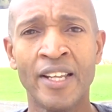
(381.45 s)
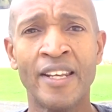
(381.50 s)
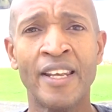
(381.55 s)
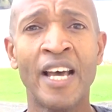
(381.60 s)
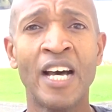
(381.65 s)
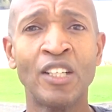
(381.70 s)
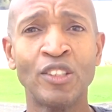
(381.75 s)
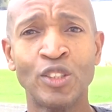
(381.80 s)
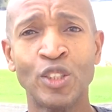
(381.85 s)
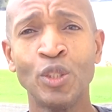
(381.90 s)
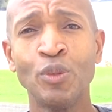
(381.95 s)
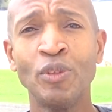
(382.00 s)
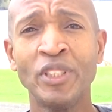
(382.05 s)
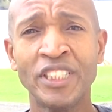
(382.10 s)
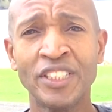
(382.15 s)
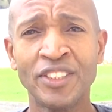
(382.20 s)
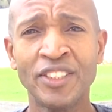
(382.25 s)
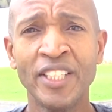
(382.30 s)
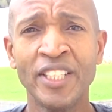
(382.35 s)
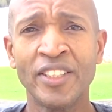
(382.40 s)
Now, 2
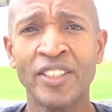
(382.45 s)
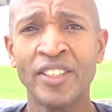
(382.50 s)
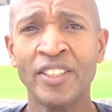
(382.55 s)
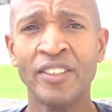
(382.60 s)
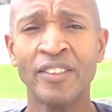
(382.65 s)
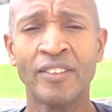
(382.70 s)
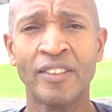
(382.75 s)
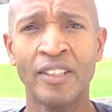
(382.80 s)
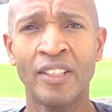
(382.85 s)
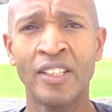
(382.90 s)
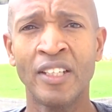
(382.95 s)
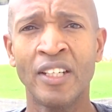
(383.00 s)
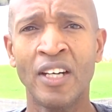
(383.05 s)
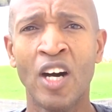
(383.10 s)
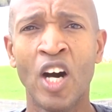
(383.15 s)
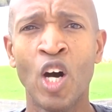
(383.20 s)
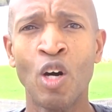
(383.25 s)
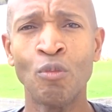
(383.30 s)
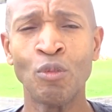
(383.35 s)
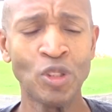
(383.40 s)
weeks later,
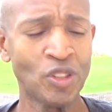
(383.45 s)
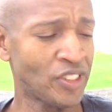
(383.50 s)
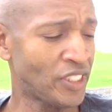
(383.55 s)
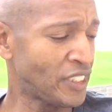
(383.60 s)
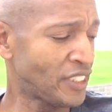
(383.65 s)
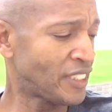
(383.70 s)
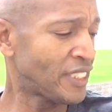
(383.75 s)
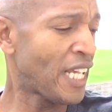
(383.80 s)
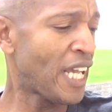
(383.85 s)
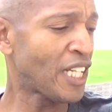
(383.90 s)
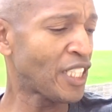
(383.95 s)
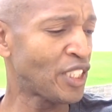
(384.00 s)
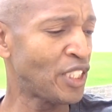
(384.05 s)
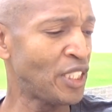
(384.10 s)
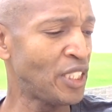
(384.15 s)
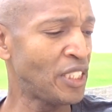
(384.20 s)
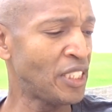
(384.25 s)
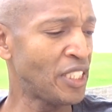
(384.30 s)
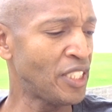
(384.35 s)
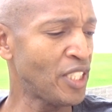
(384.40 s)
almost
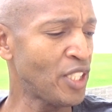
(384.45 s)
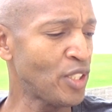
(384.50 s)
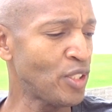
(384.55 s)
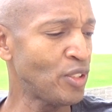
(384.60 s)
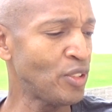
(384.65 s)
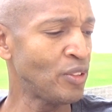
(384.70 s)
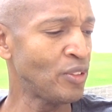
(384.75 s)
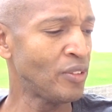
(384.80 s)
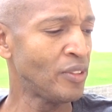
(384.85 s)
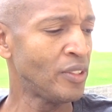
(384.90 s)
exactly in another